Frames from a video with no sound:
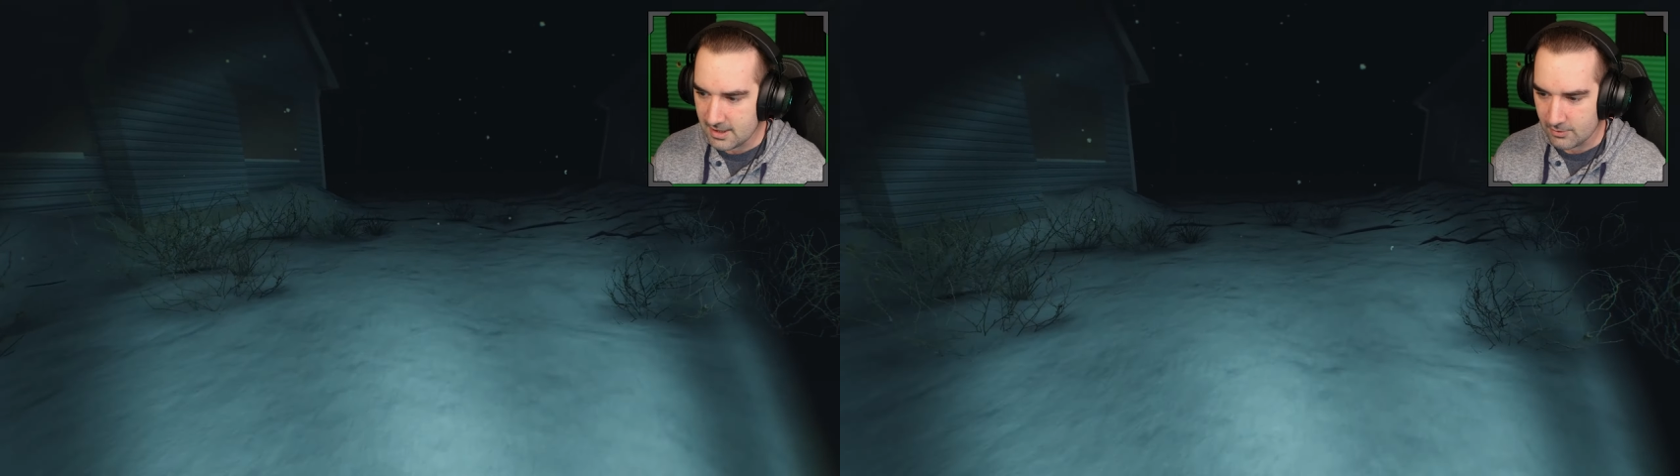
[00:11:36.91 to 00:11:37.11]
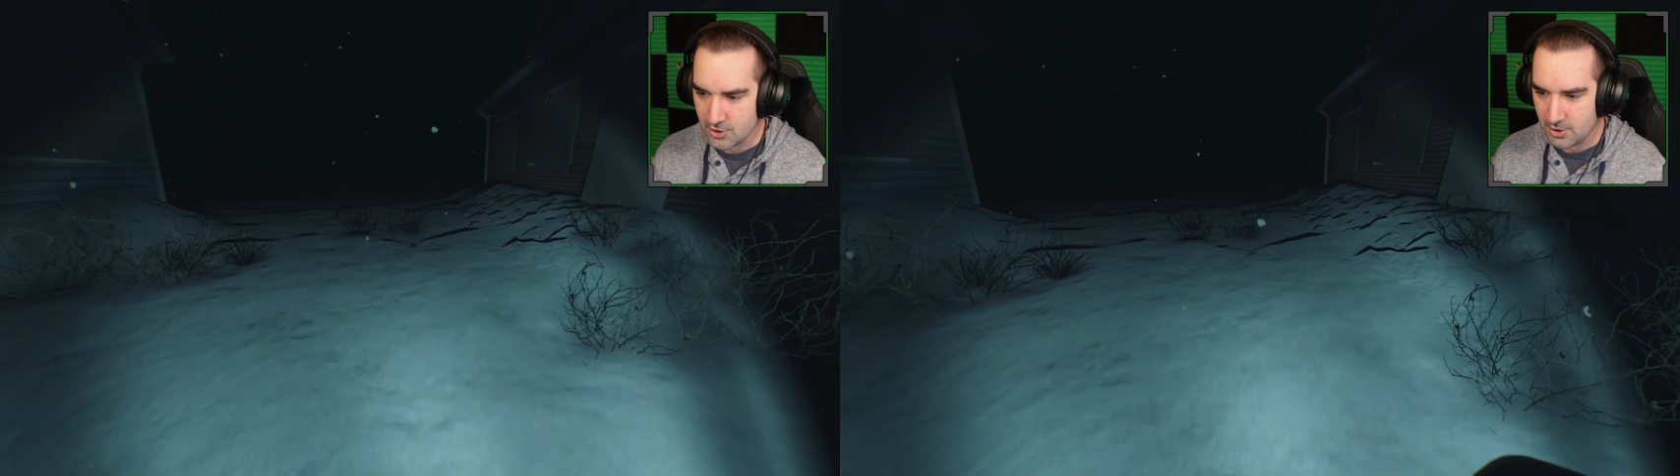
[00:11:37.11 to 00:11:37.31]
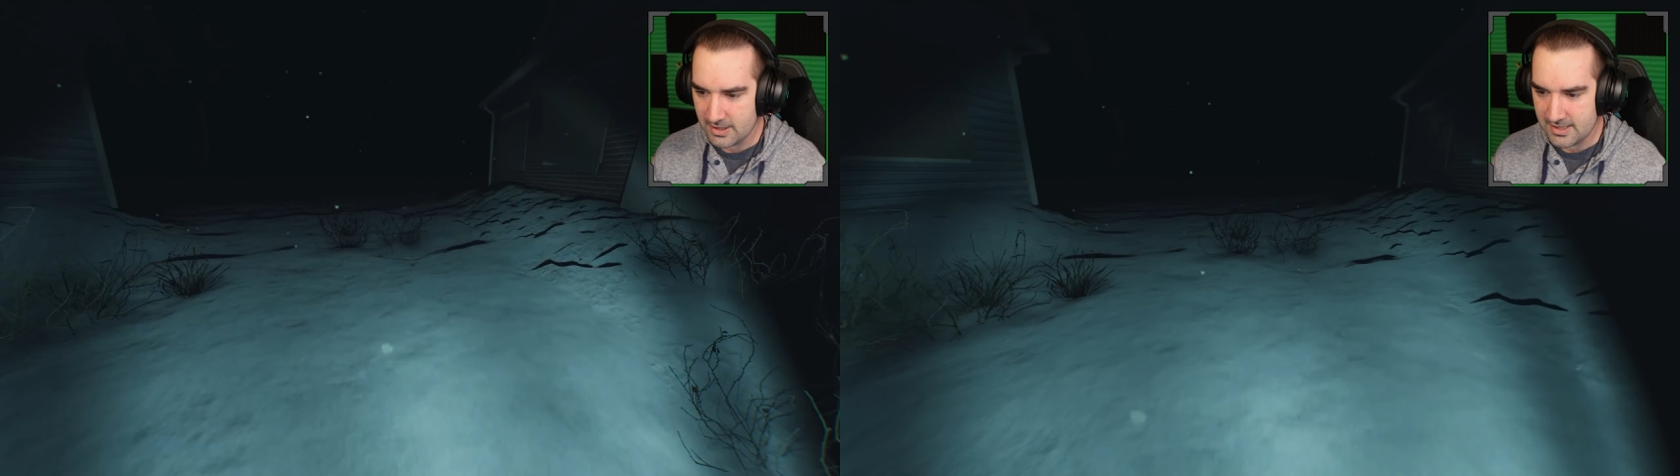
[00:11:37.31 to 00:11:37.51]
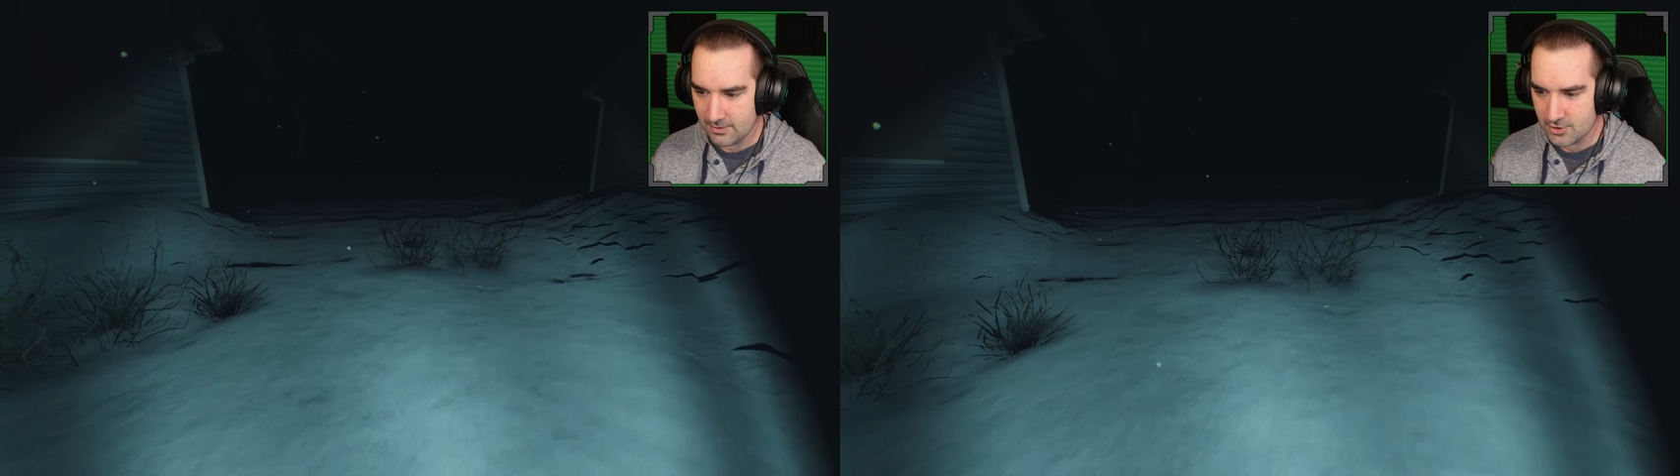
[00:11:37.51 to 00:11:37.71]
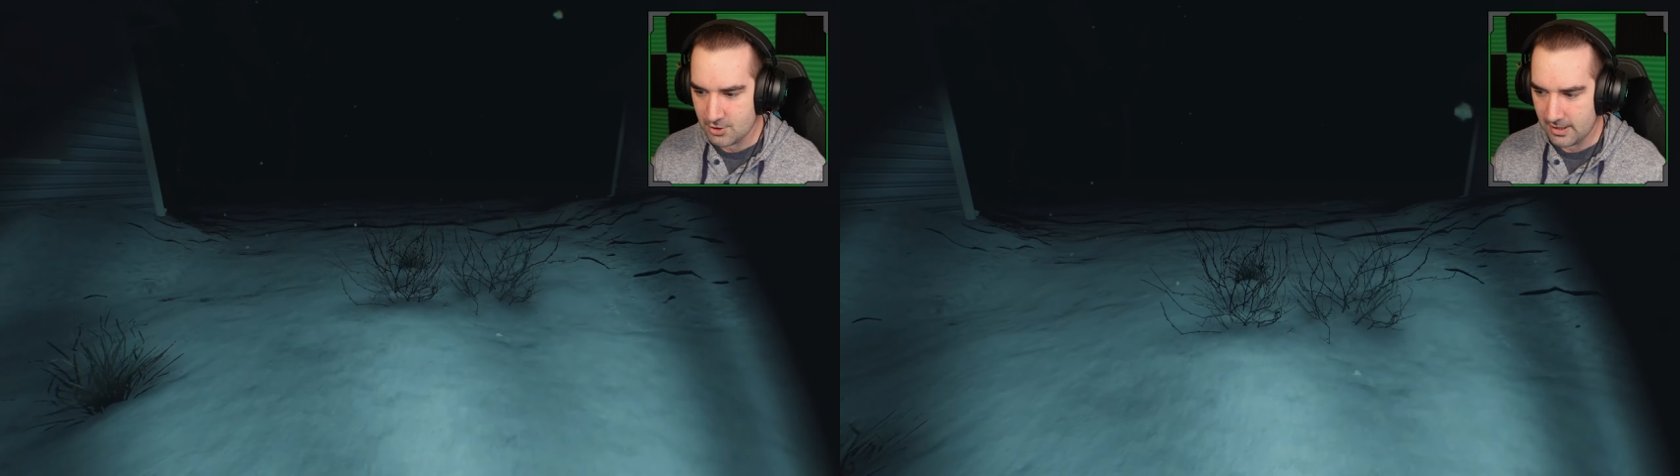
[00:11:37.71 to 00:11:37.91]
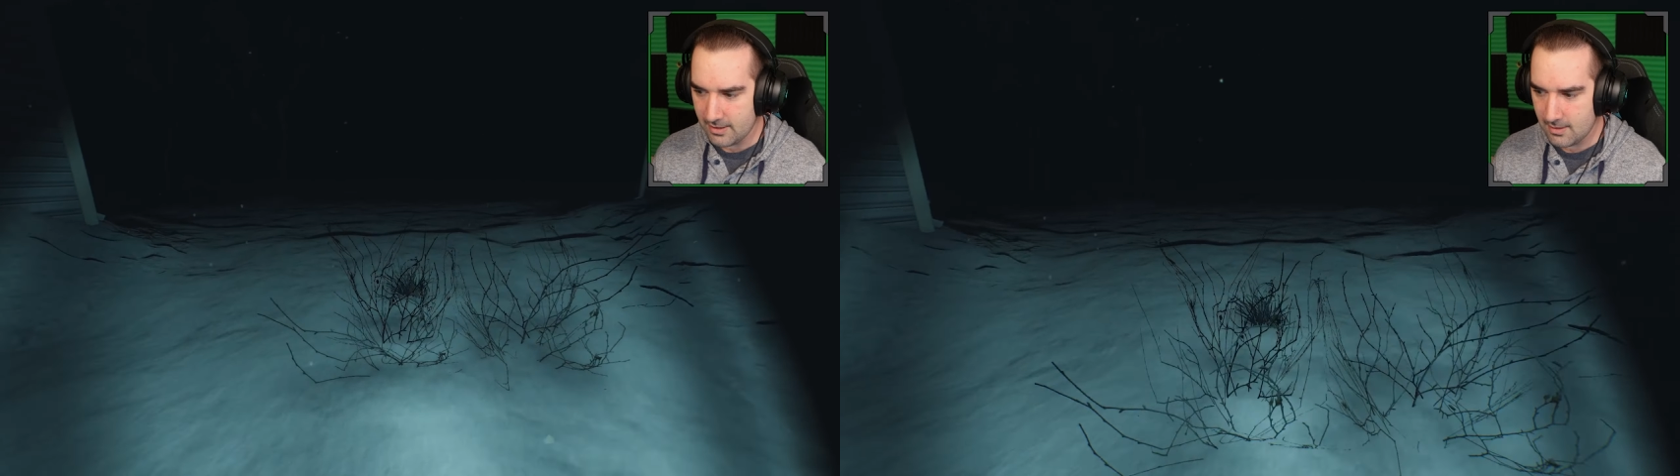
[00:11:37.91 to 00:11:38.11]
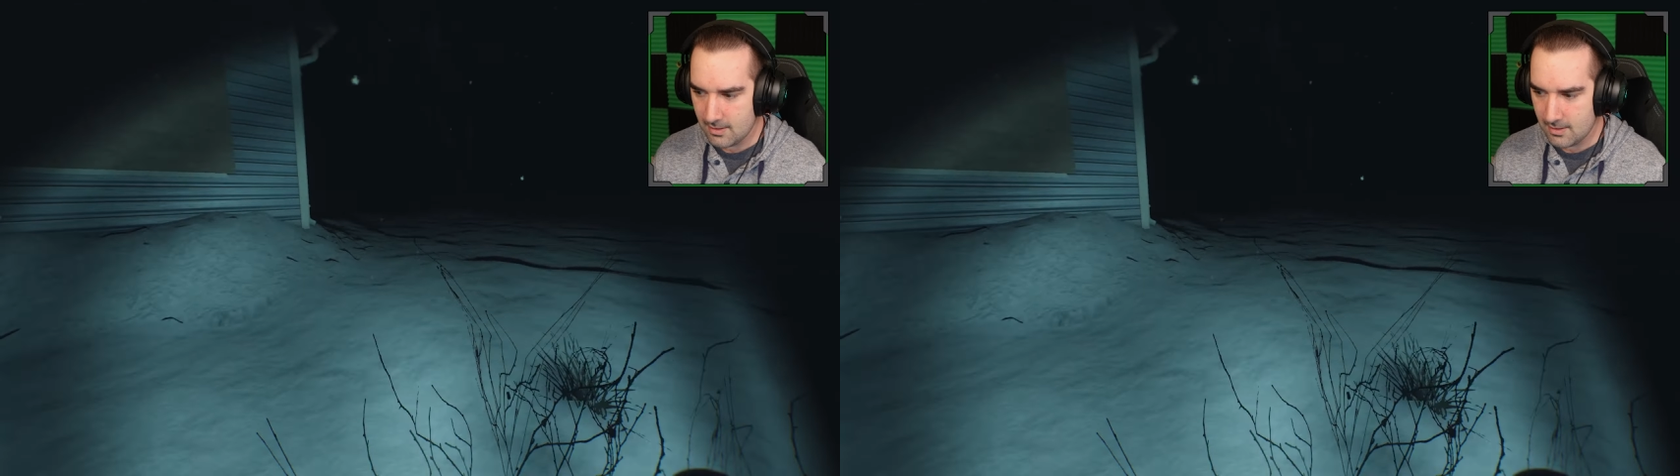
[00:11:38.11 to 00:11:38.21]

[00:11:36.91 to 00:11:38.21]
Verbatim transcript: down the street, down the street.